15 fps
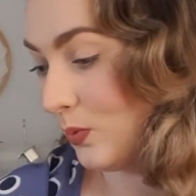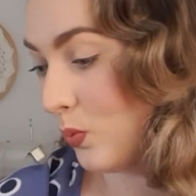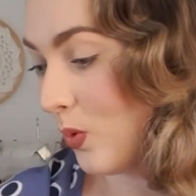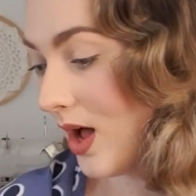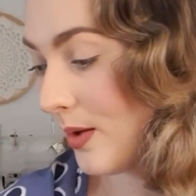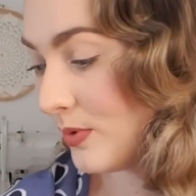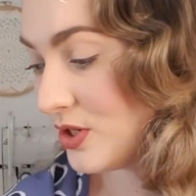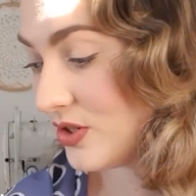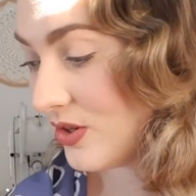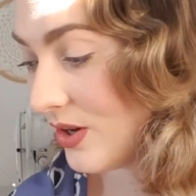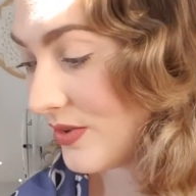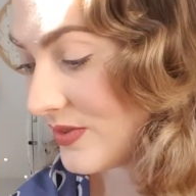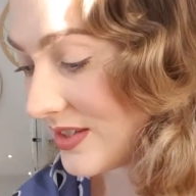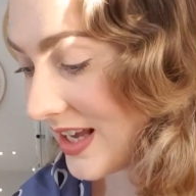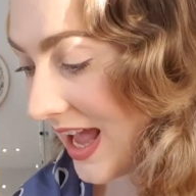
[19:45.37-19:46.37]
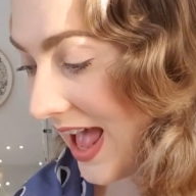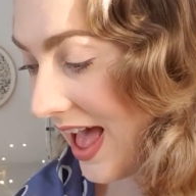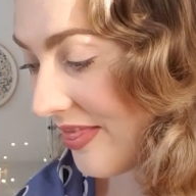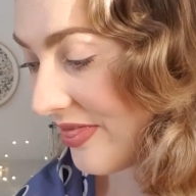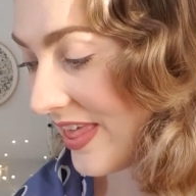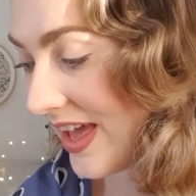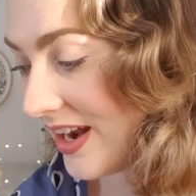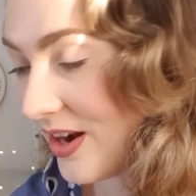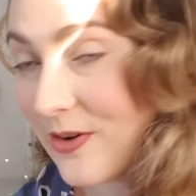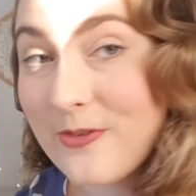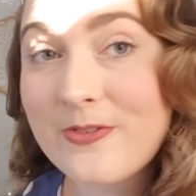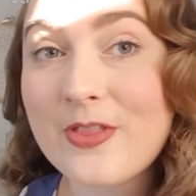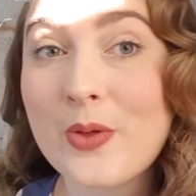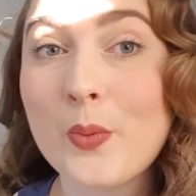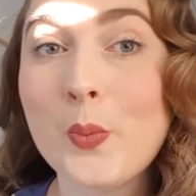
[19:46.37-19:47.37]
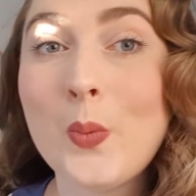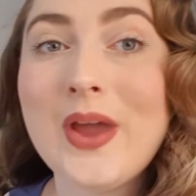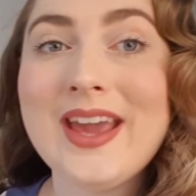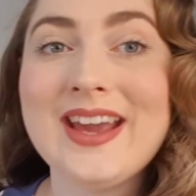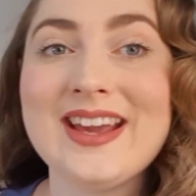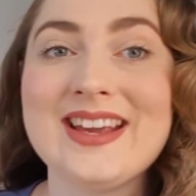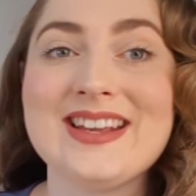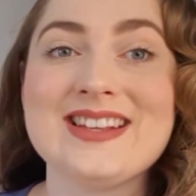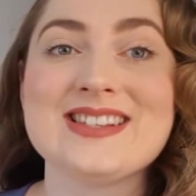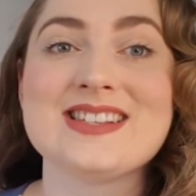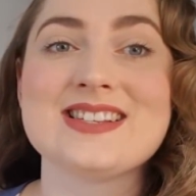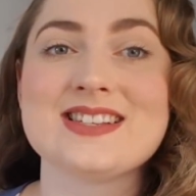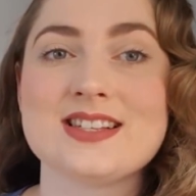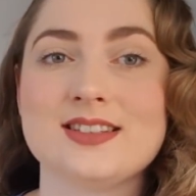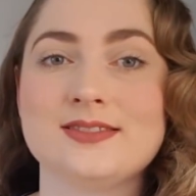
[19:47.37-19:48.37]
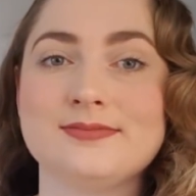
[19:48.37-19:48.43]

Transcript: why would you not? And then for the wings,